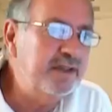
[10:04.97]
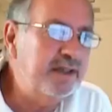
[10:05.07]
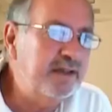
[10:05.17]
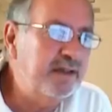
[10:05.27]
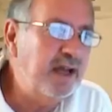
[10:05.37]

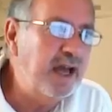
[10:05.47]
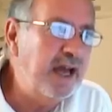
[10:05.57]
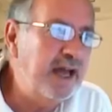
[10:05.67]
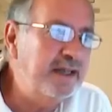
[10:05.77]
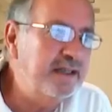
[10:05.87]
there,
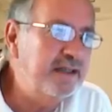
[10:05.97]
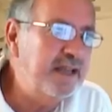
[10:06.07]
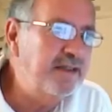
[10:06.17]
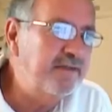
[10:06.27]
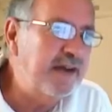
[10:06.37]
and
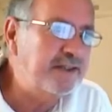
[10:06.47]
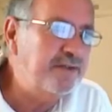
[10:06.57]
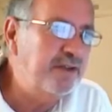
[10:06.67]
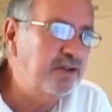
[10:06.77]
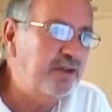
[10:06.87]
then the VAT
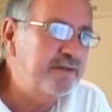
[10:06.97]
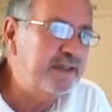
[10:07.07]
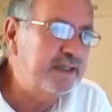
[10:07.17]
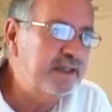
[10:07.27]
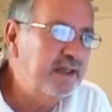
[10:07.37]
on the lot of it,